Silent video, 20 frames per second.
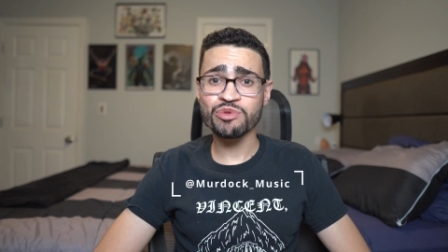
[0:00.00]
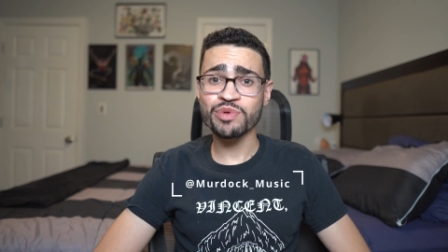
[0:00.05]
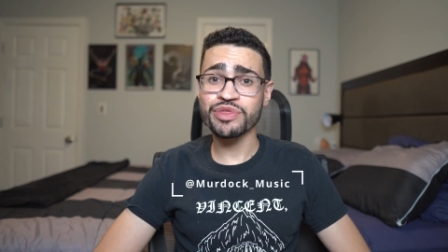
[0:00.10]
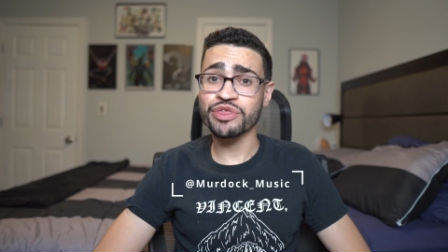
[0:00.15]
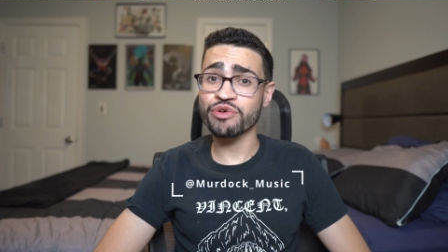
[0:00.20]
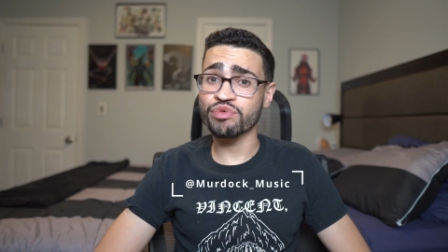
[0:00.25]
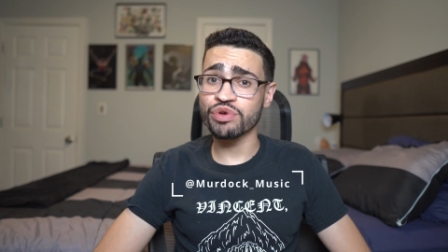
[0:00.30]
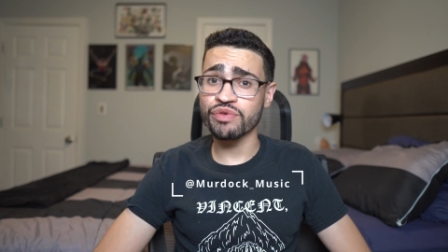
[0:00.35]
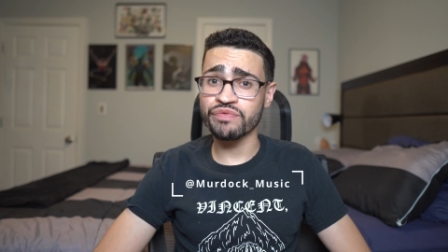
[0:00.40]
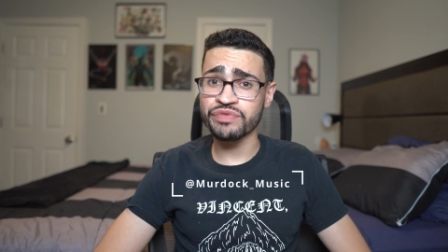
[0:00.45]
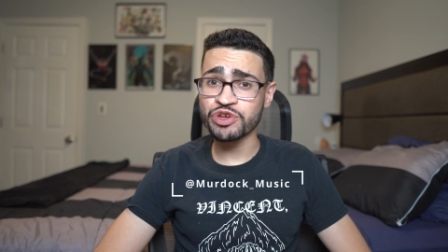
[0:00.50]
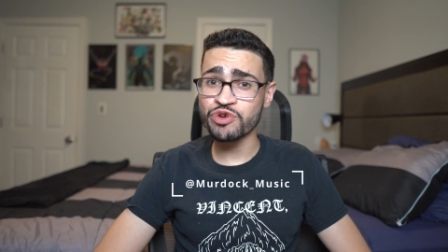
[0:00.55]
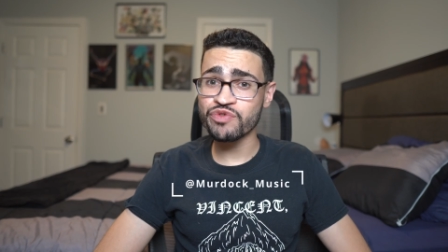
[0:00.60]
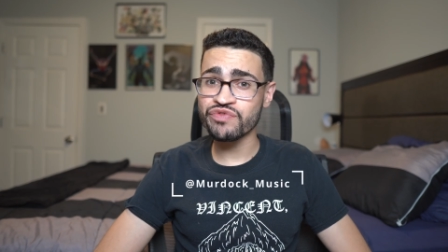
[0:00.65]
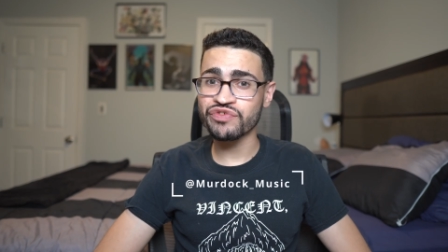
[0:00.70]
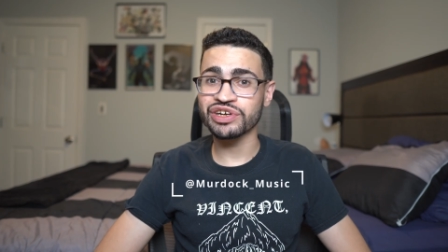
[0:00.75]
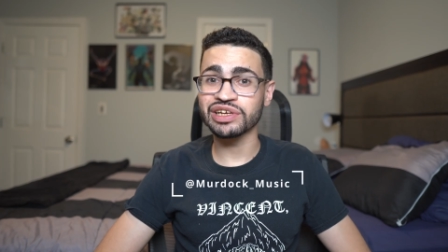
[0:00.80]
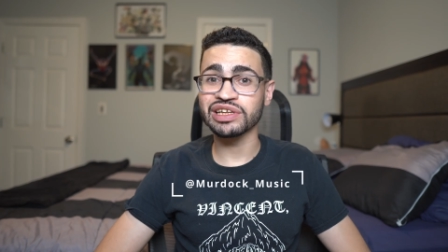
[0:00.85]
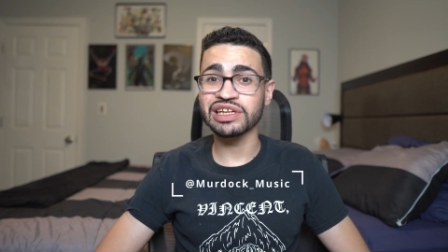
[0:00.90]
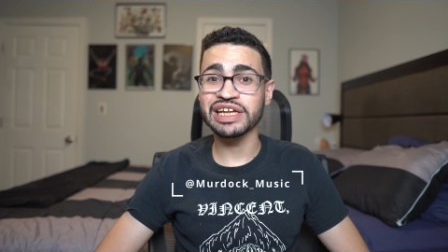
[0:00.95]
with a review
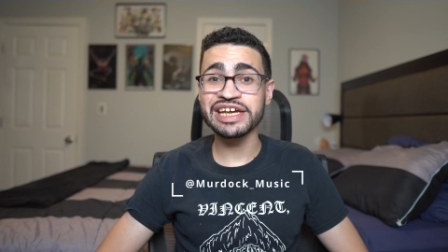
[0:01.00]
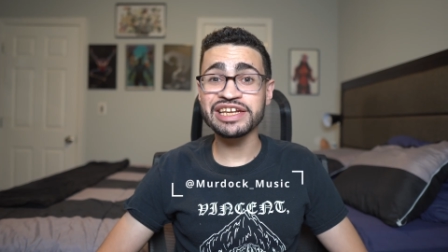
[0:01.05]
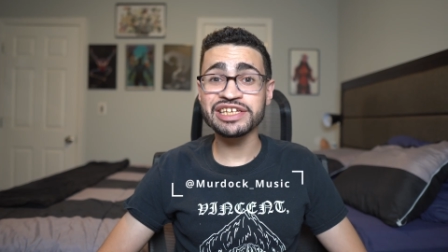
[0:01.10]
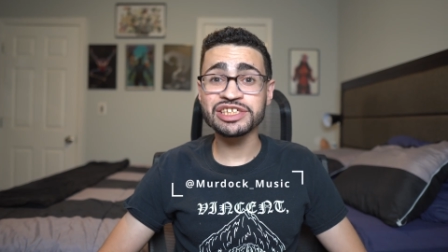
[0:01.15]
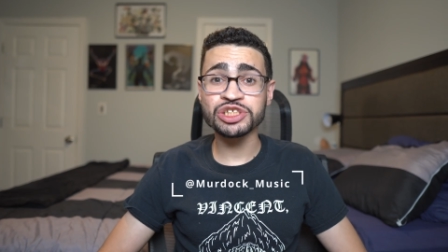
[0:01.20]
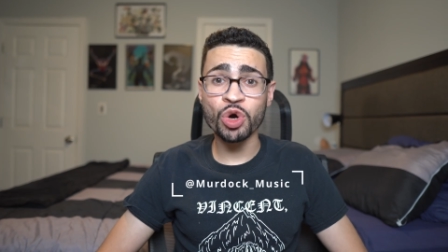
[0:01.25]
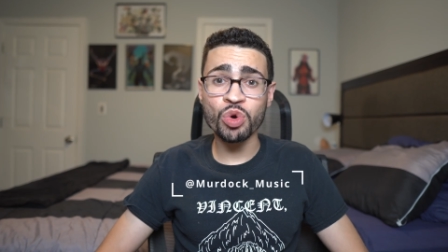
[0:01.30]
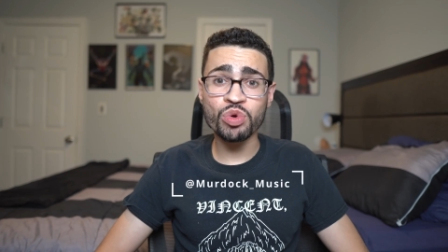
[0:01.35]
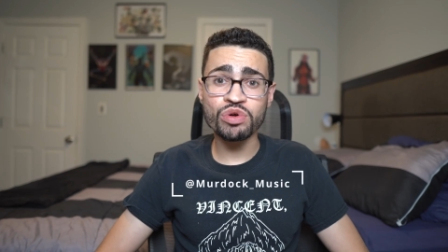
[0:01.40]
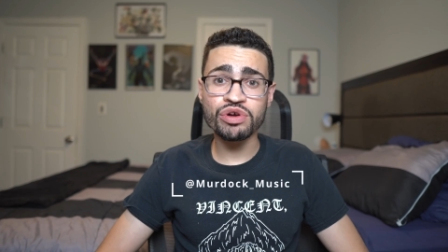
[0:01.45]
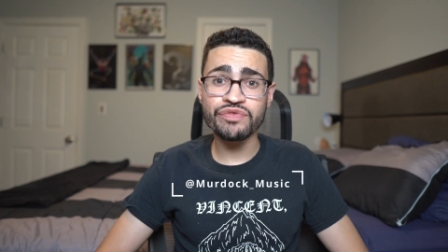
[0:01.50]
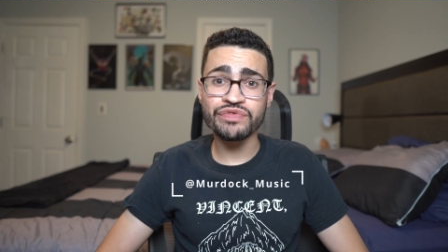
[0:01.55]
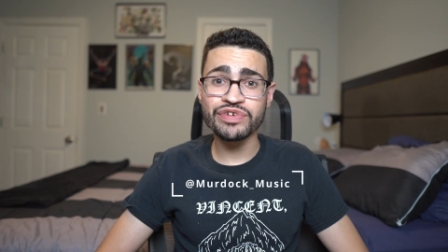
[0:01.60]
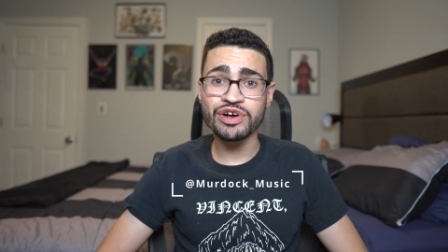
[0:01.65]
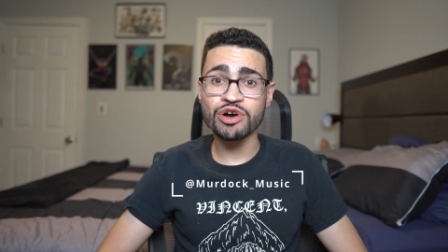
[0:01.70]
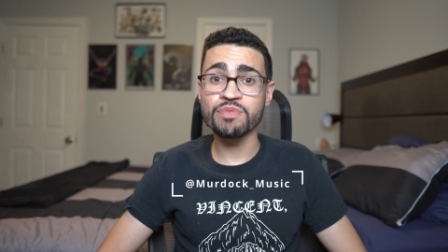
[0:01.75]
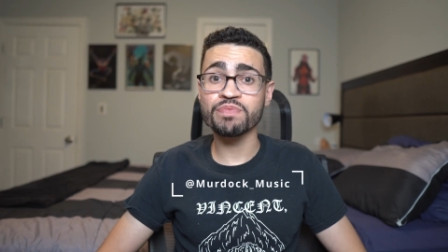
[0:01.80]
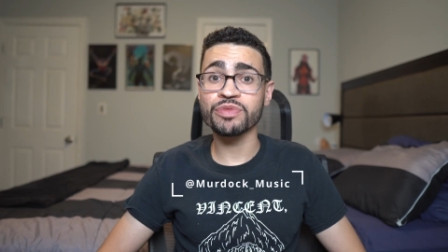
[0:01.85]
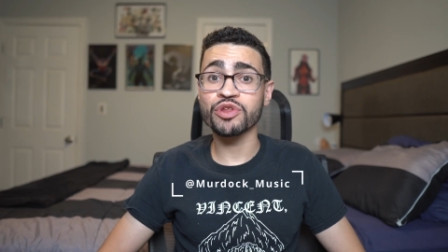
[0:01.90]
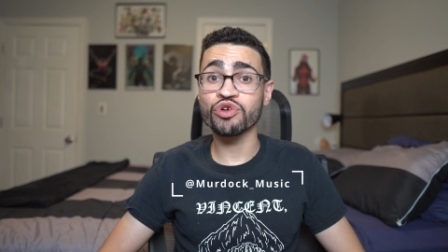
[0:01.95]
for the latest horror
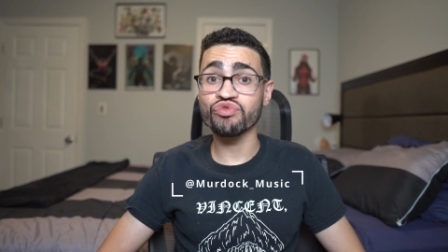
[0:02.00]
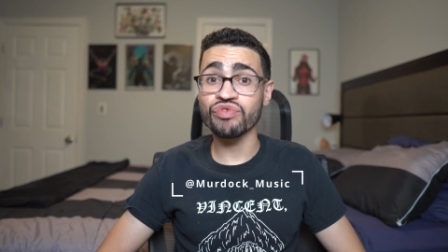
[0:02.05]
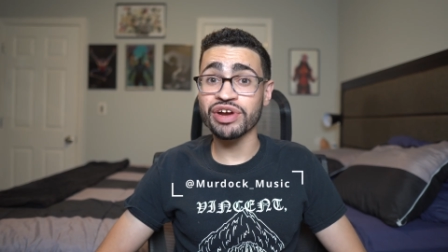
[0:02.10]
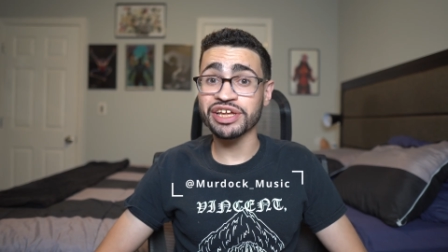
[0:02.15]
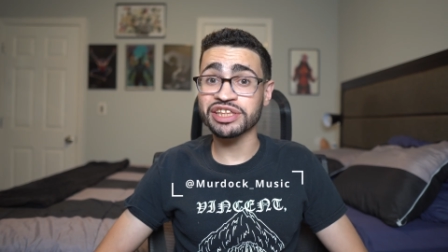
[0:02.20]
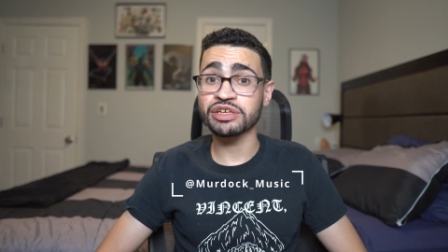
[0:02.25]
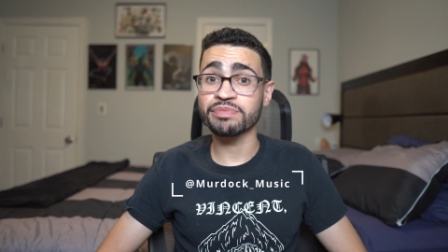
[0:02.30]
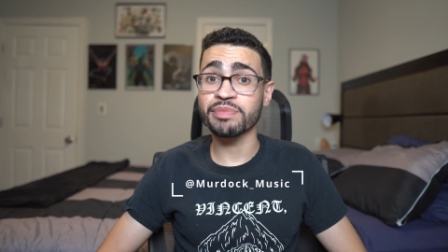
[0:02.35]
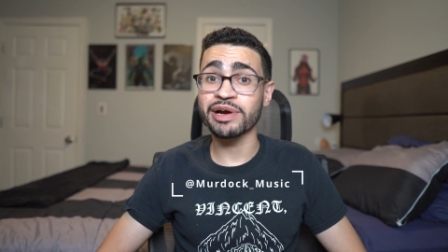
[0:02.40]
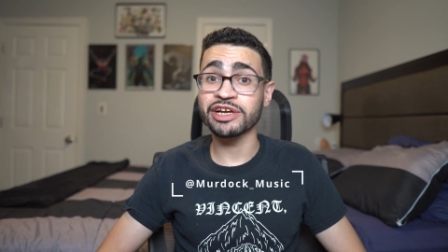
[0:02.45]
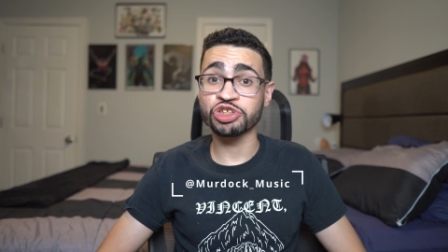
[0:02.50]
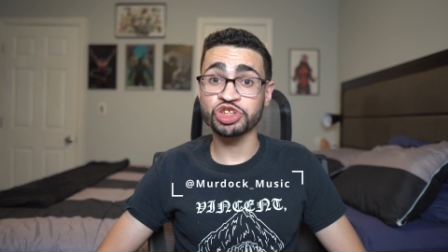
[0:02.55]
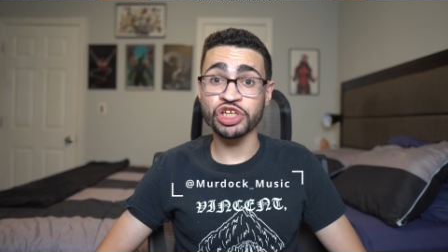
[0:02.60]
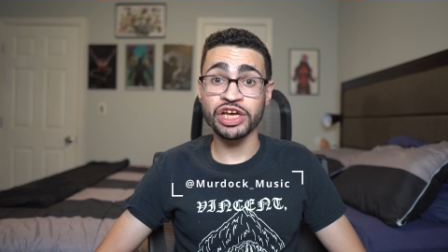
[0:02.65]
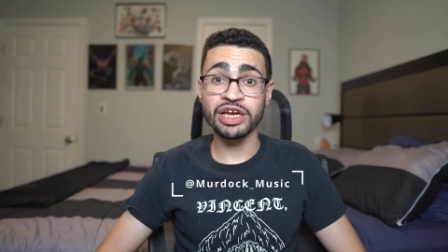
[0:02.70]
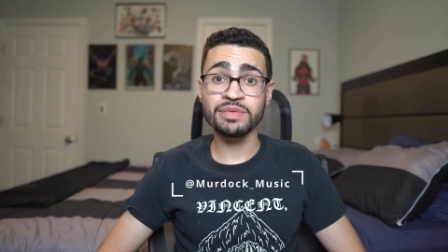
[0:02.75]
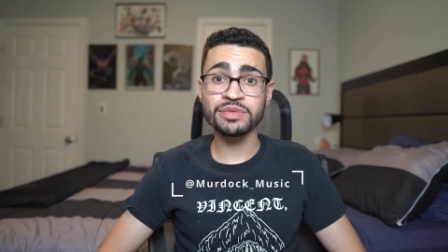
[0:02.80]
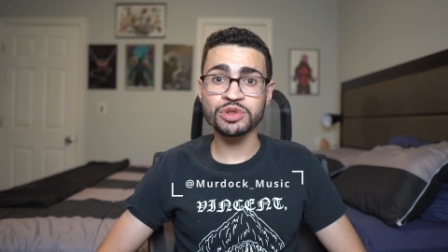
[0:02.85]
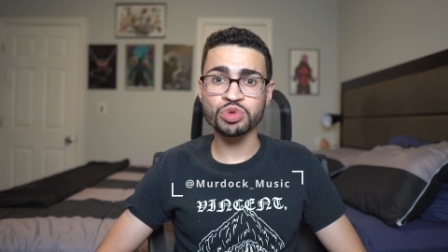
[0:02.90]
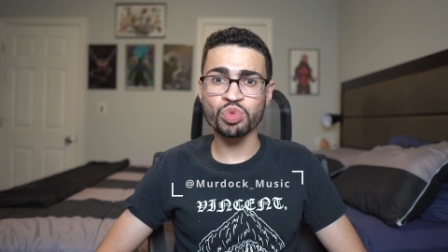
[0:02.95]
film directed by
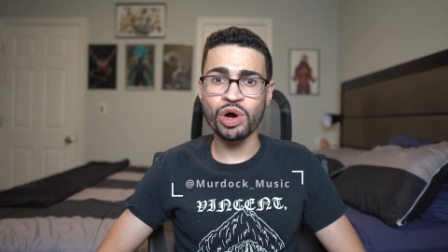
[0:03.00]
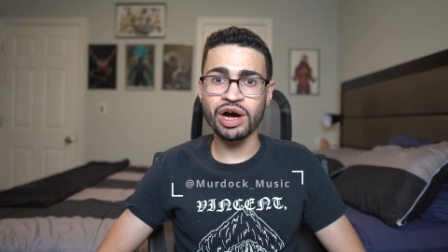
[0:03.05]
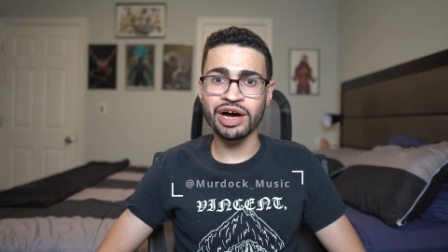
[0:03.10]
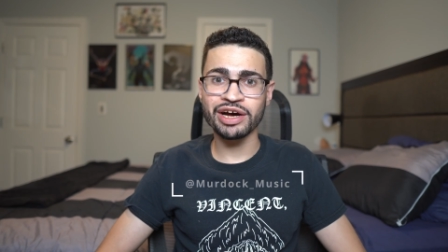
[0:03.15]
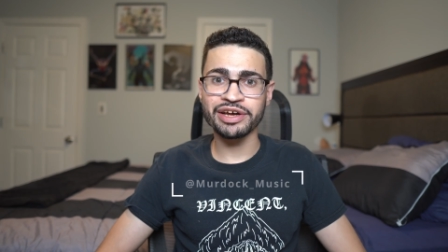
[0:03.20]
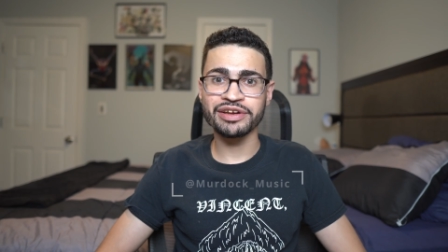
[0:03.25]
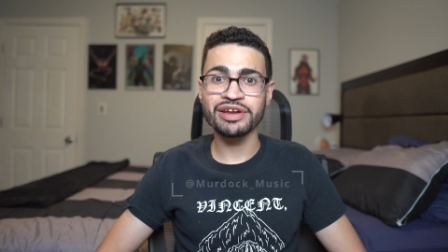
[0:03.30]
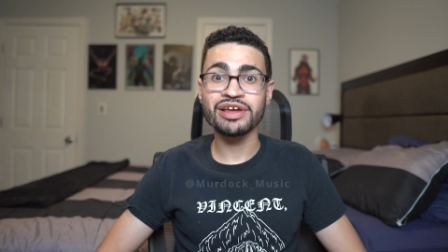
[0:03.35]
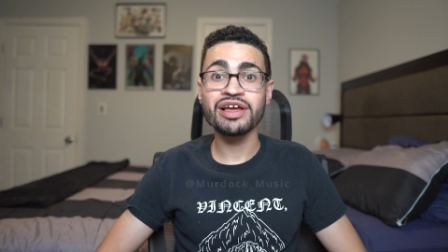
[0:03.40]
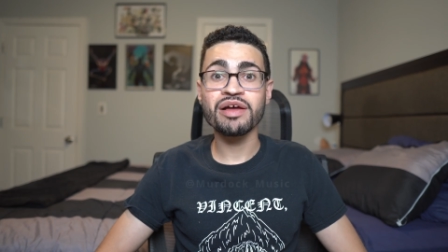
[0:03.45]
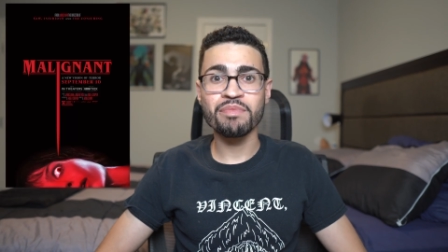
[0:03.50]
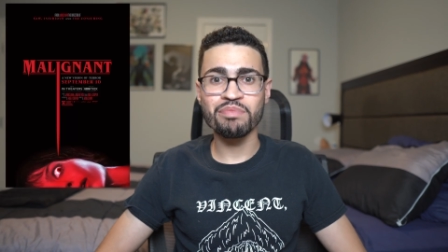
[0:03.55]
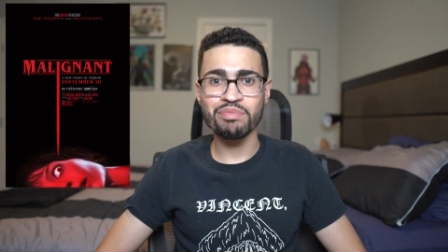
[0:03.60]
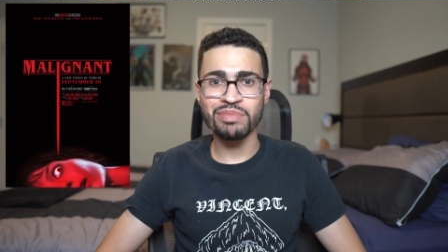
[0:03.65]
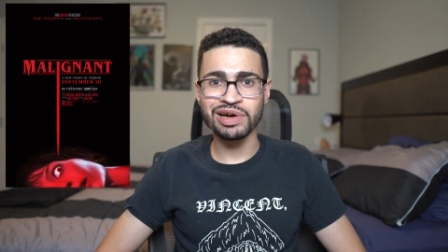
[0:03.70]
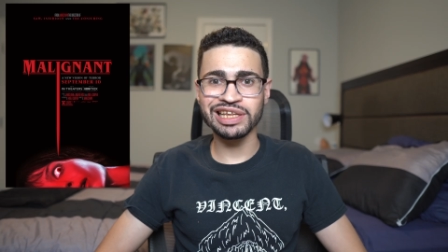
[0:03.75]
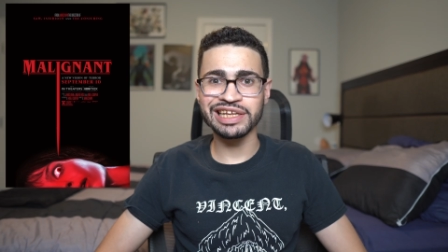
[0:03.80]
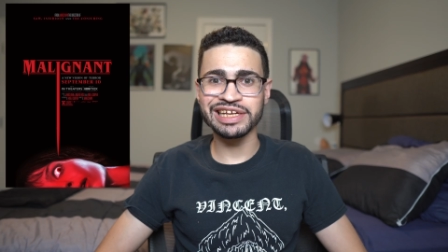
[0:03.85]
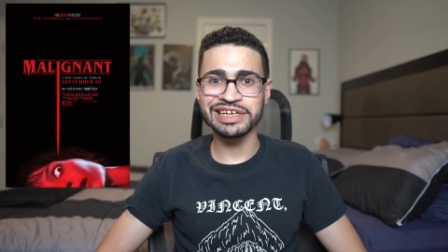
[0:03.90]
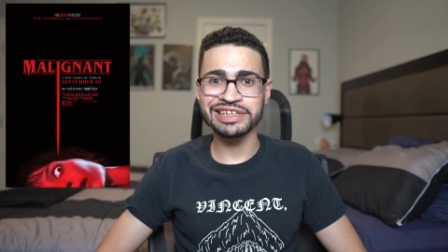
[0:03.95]
James Wan,
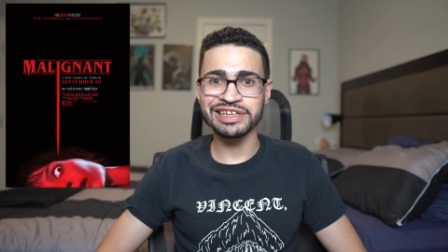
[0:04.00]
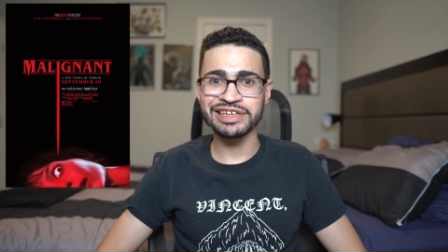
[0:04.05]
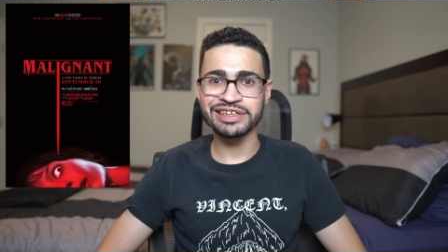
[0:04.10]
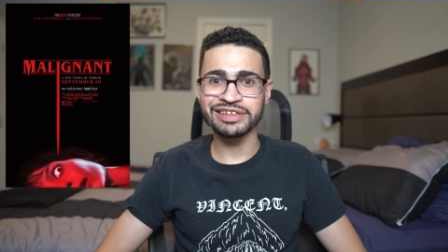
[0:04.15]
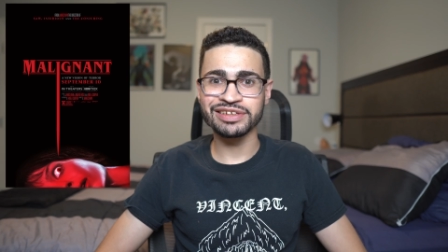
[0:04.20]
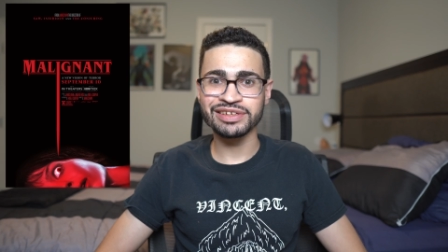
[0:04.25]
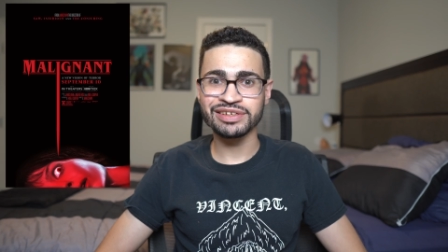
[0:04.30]
Malignant.